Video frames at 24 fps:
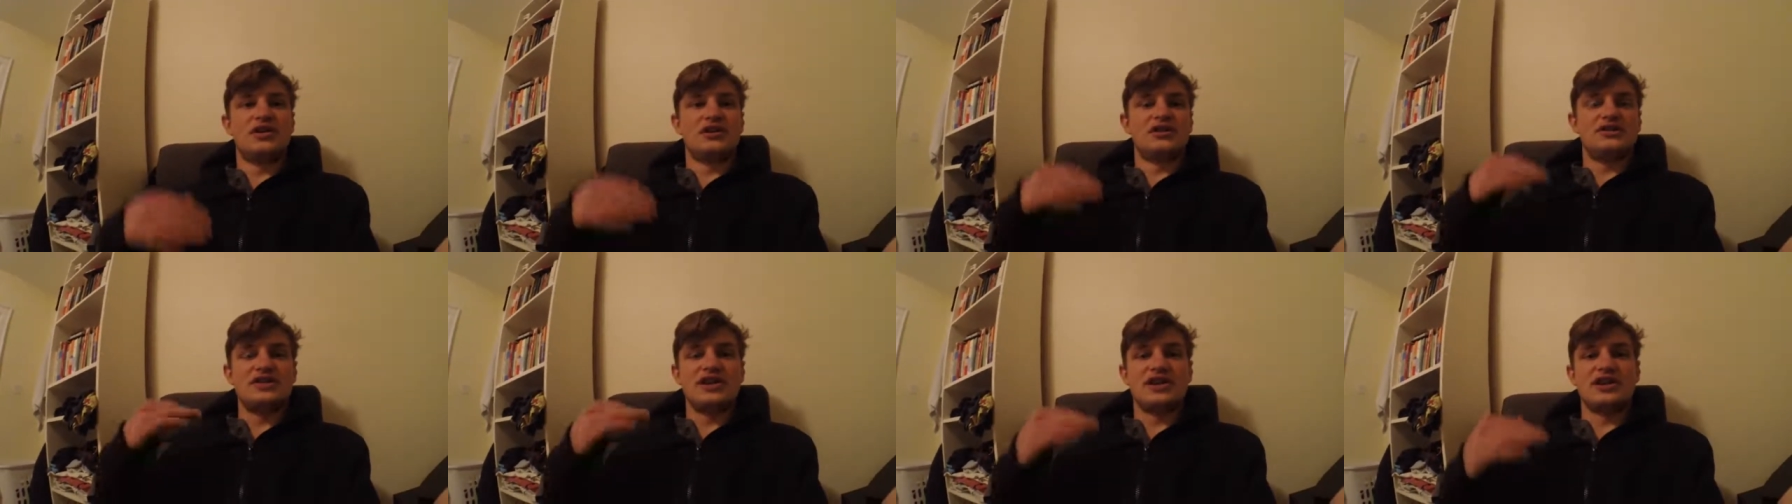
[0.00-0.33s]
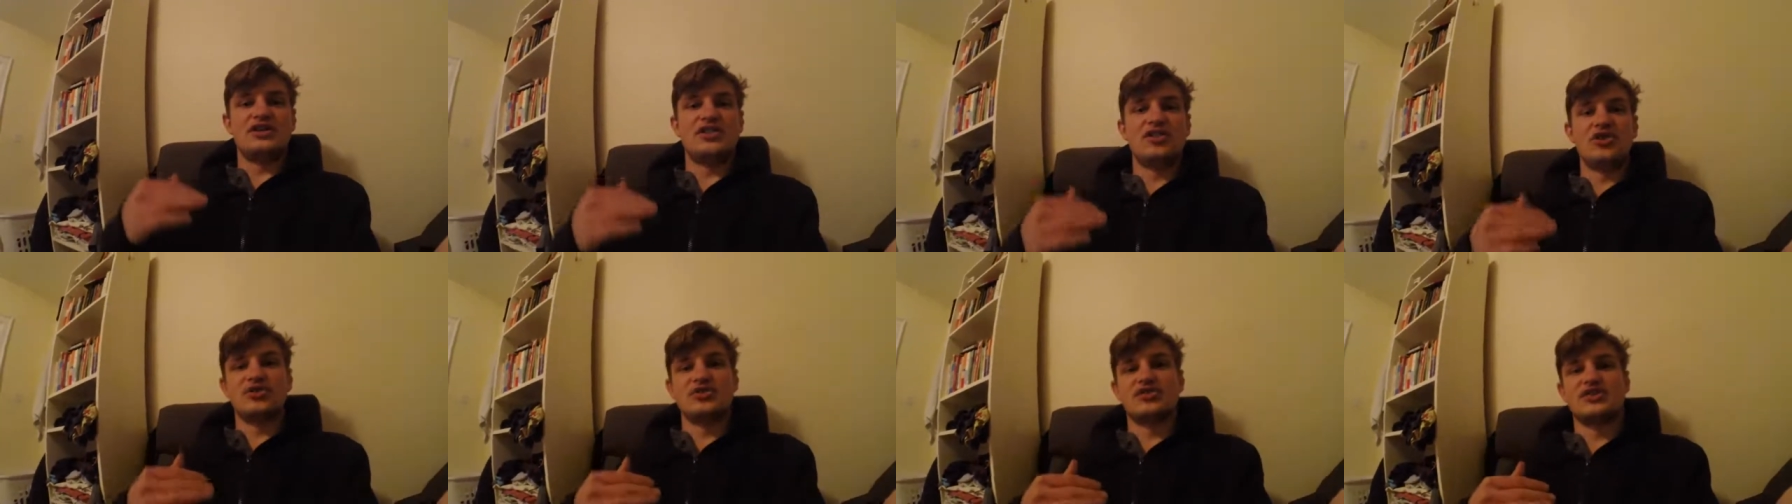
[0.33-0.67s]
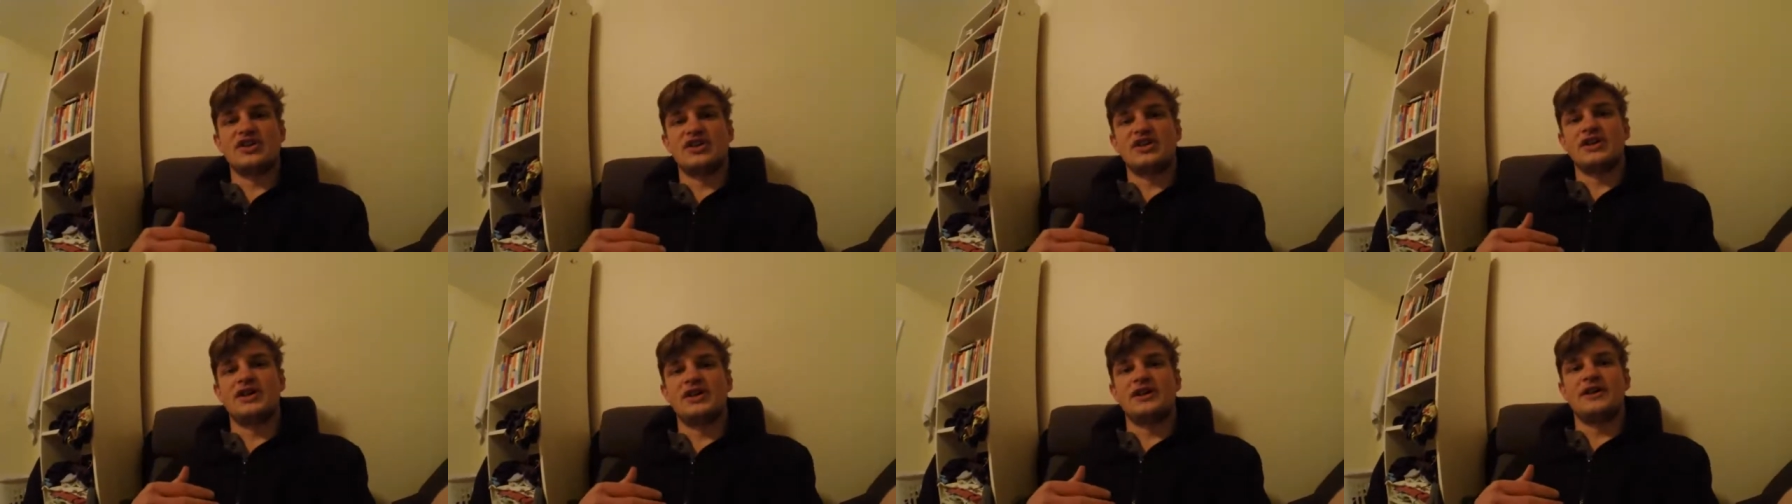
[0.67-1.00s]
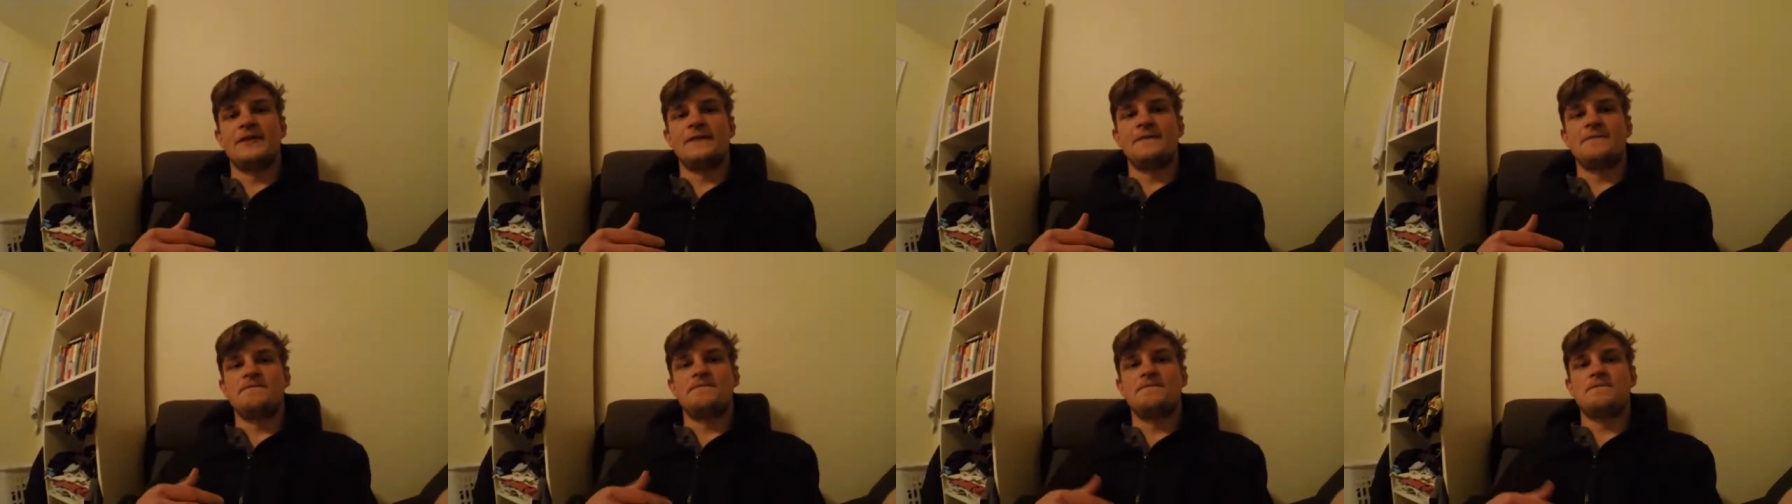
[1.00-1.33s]
take notes on
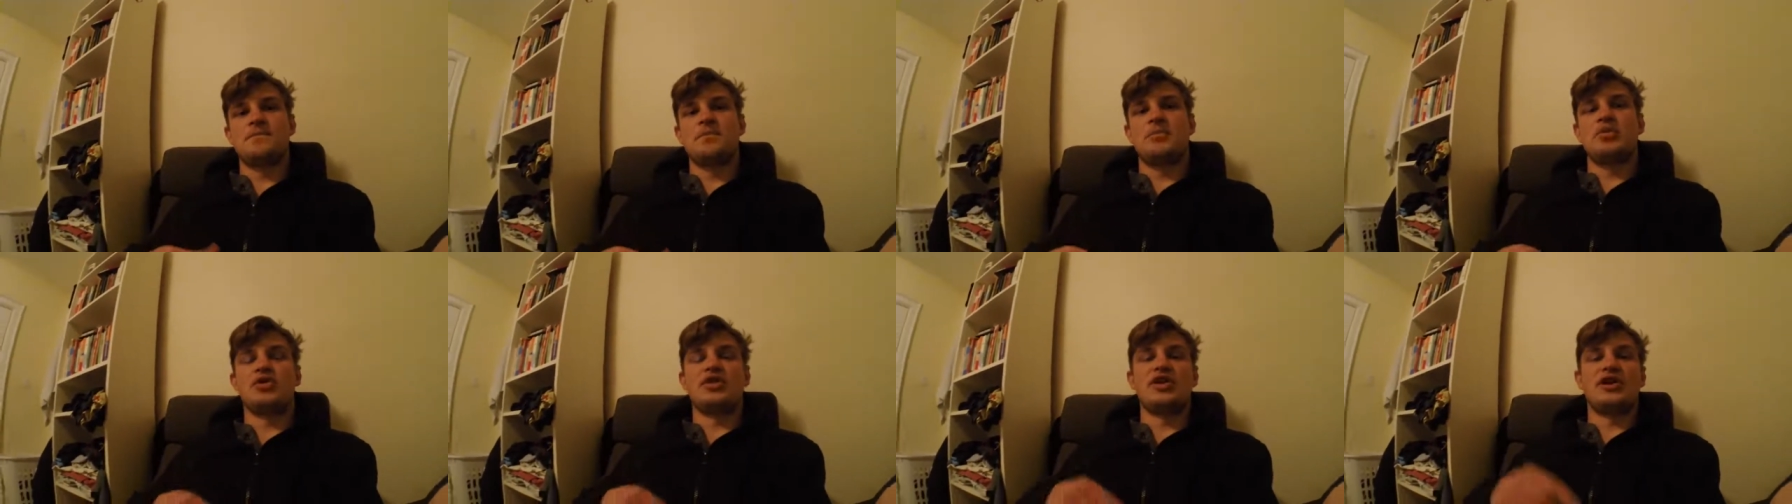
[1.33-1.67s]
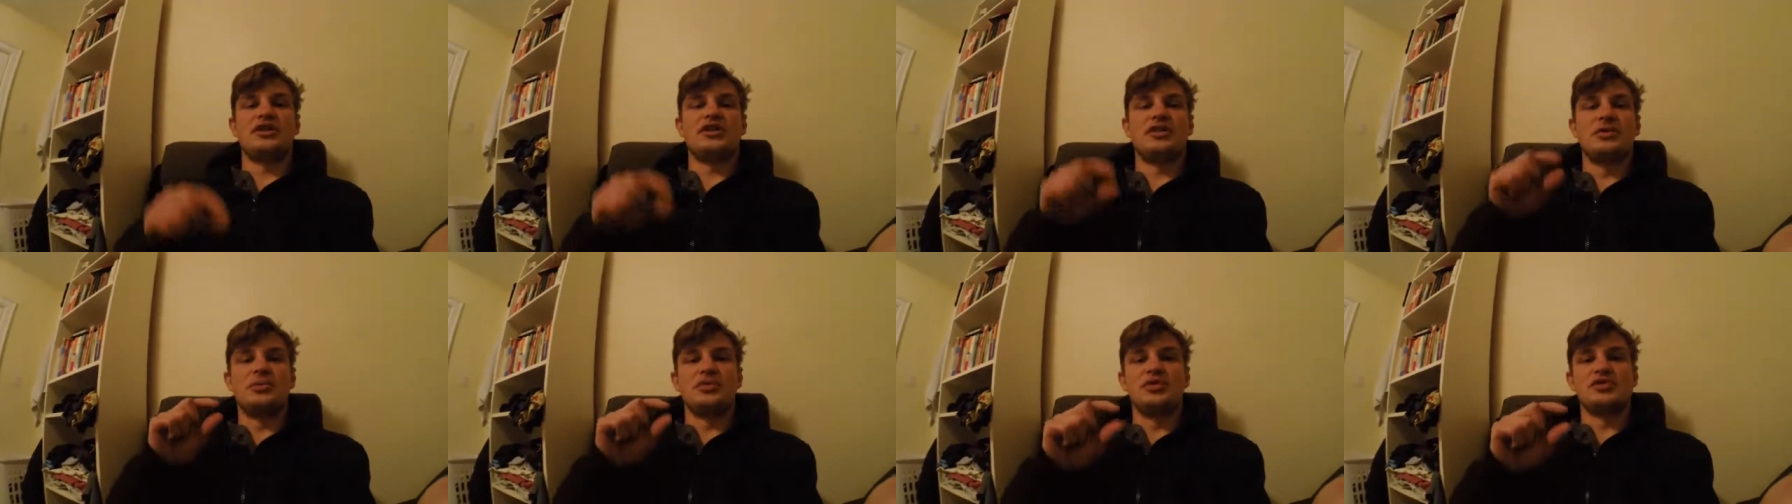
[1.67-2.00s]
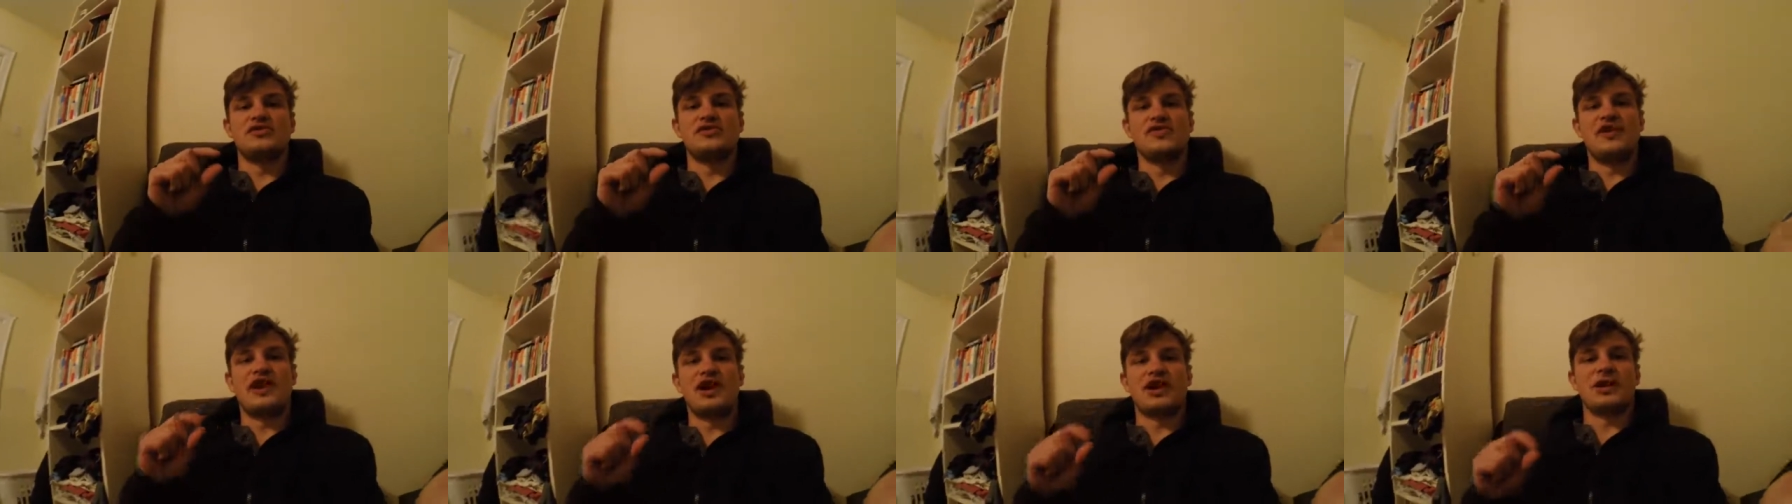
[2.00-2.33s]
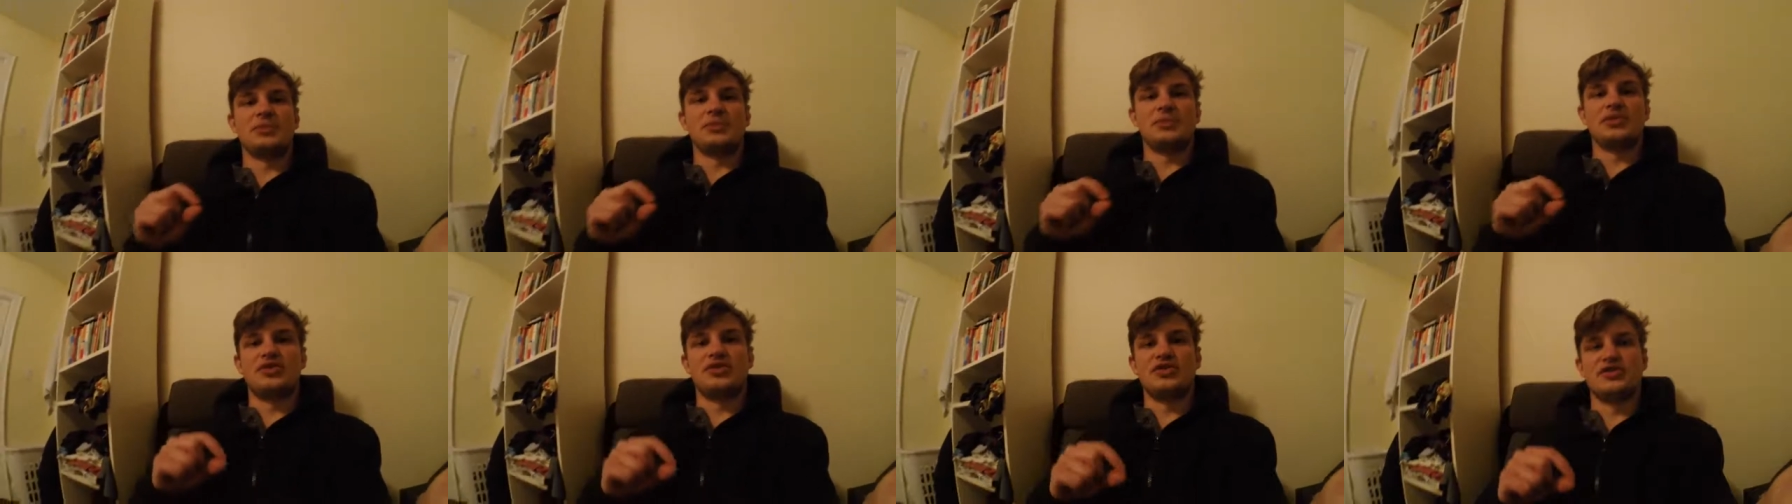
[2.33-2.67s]
it, pull out the most
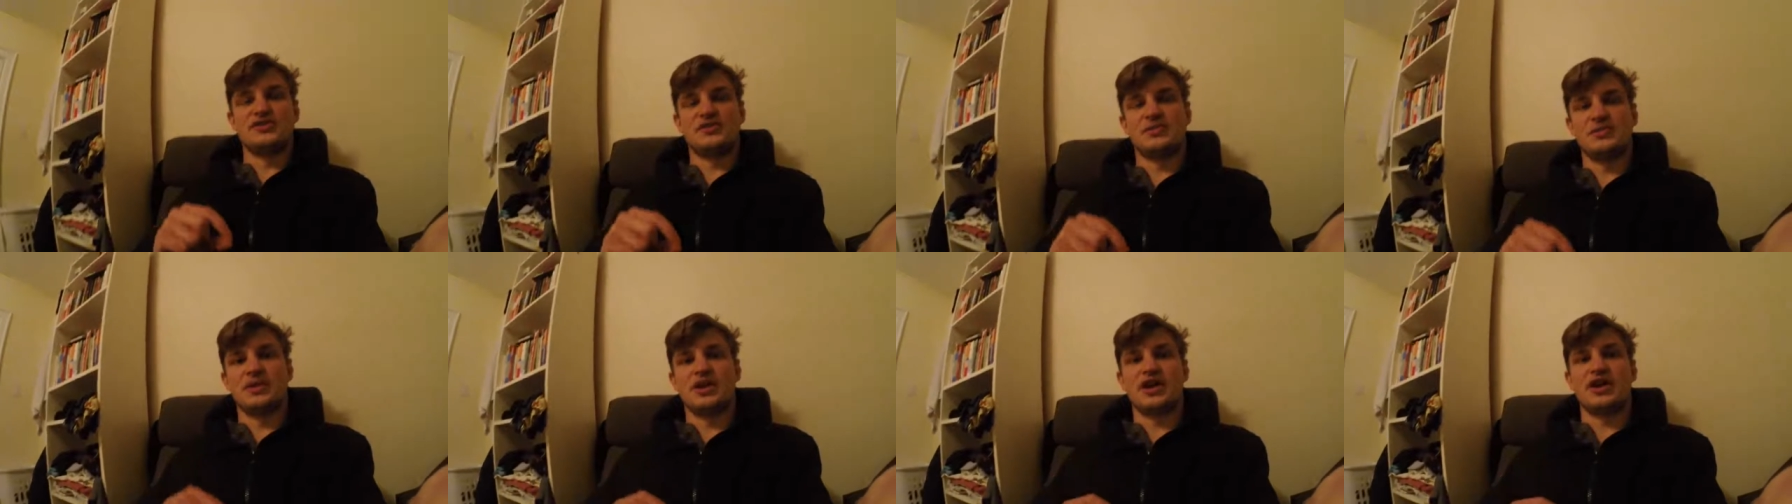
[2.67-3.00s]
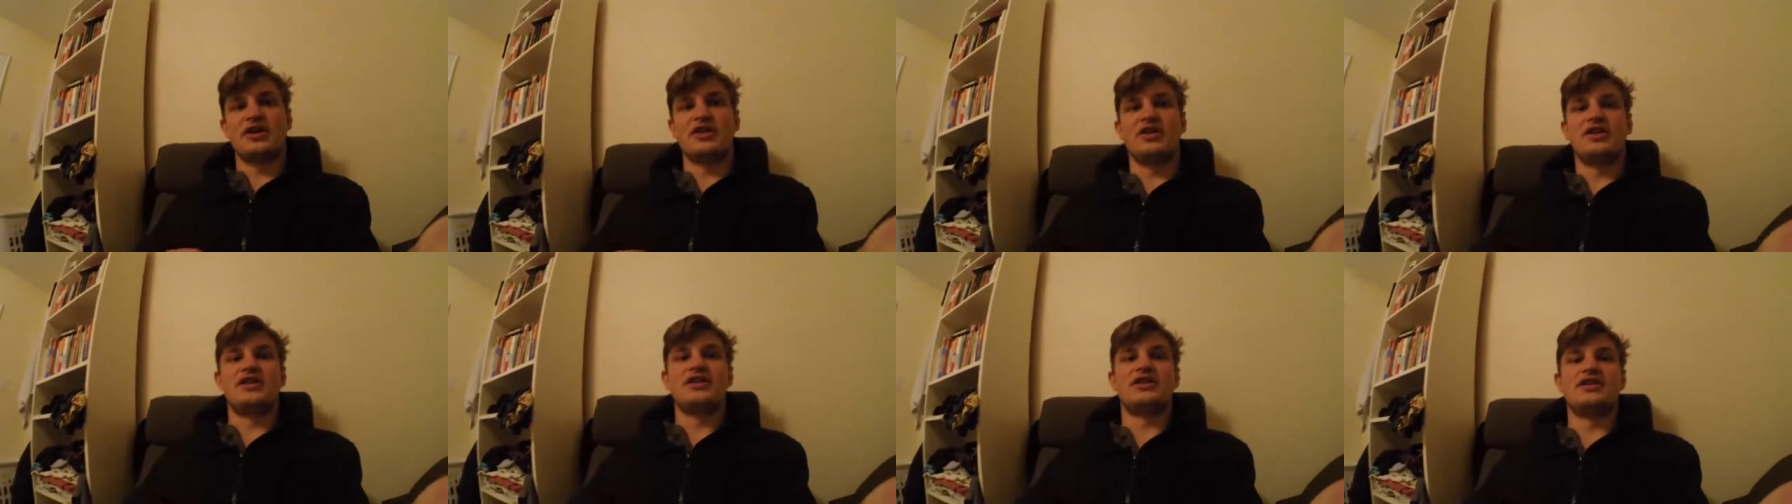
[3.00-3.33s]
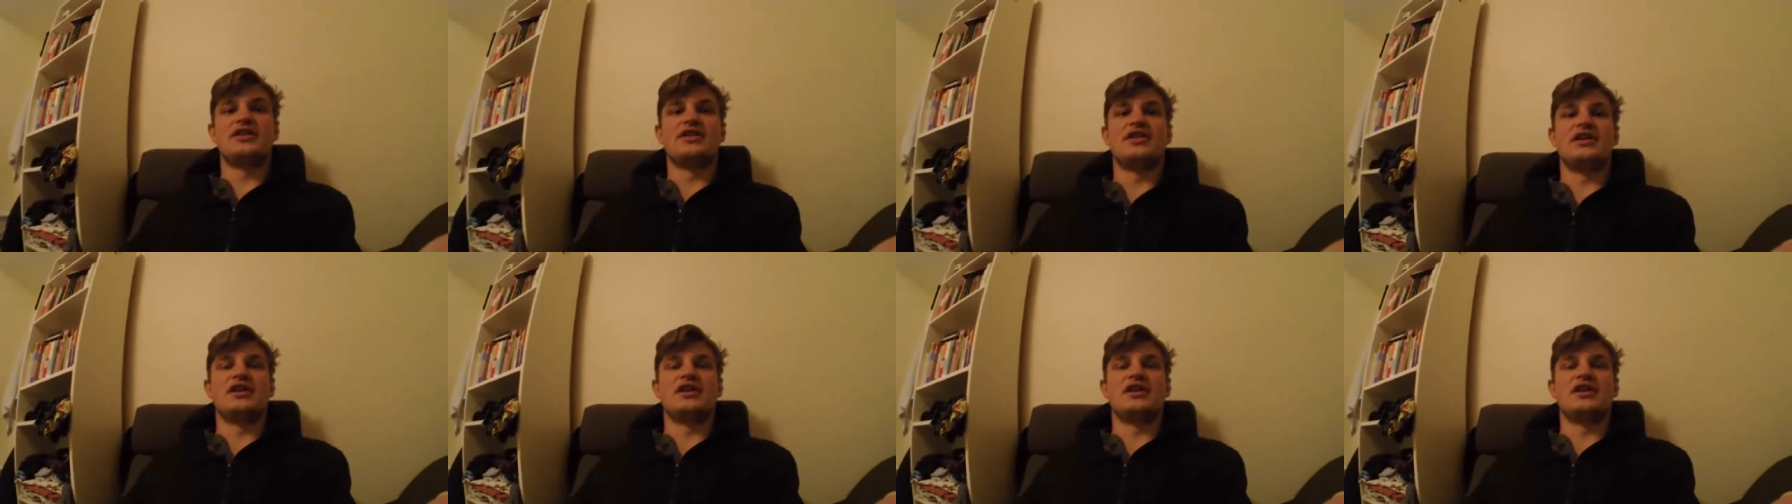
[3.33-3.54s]
valuable notes from there